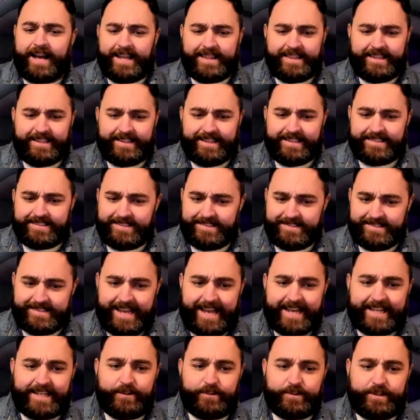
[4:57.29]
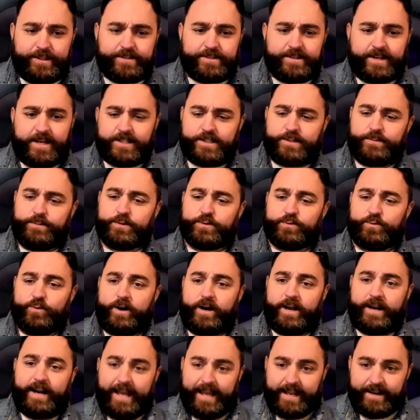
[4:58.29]
I think that's exactly what these customers
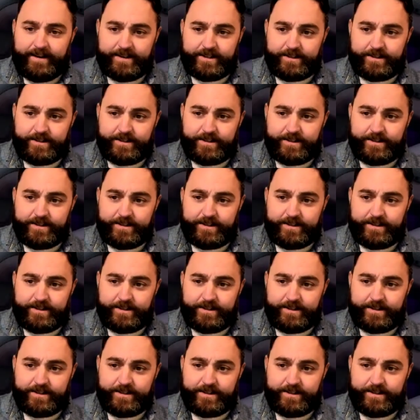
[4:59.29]
want. And